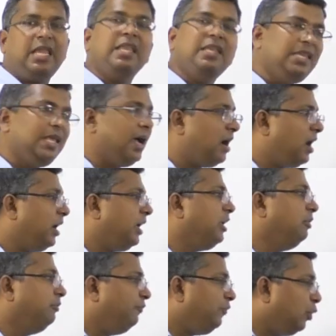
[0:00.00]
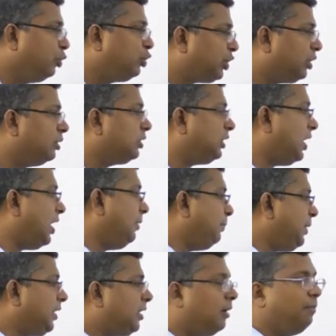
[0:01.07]
India in future can
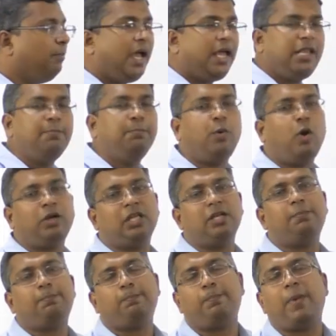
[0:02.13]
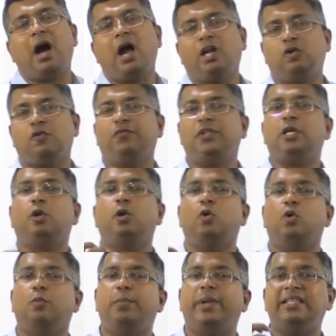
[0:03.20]
become an important part of the
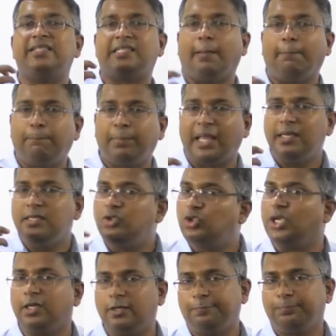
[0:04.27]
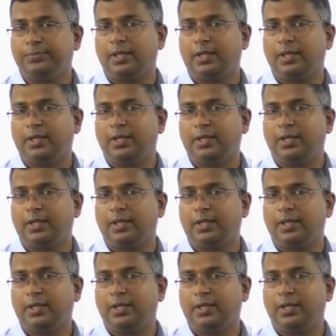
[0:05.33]
global supply chain.